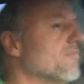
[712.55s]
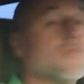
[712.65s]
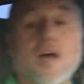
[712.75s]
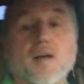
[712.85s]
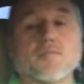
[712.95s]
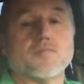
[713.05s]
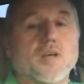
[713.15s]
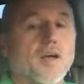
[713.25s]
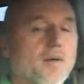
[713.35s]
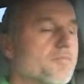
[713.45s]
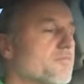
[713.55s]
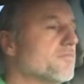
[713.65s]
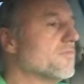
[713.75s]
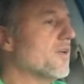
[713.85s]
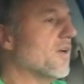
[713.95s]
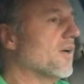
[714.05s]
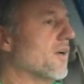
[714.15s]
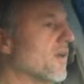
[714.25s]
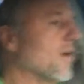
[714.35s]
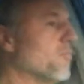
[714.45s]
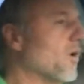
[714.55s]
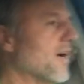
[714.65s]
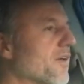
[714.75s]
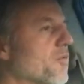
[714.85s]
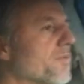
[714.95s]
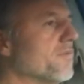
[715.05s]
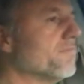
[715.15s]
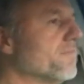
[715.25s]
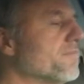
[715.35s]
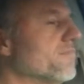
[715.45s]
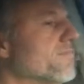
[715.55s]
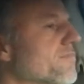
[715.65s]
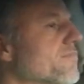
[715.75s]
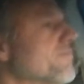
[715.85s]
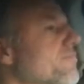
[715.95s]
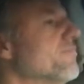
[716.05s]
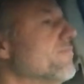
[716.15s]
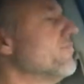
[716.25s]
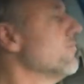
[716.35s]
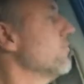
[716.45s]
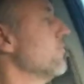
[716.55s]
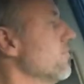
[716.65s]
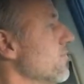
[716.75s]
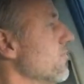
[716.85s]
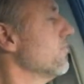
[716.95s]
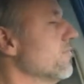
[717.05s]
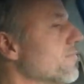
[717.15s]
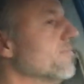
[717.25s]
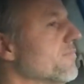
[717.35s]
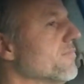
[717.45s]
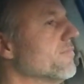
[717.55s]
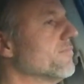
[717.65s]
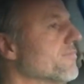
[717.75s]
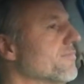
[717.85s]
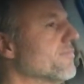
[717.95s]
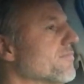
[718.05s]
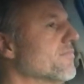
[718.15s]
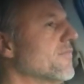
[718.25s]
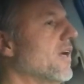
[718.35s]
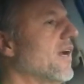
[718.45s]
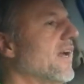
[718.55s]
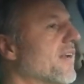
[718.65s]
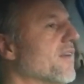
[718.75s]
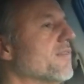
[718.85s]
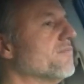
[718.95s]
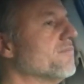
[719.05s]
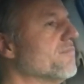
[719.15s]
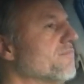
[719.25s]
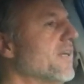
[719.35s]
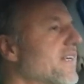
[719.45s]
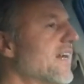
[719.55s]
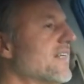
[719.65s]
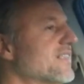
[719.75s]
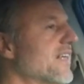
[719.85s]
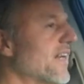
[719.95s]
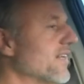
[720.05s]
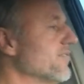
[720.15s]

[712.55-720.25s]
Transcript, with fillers: You ready to get home and get in your recliner? I'm wide open. You're wide open? What'd you have at Cheesecake Factory? I had a big nice salad.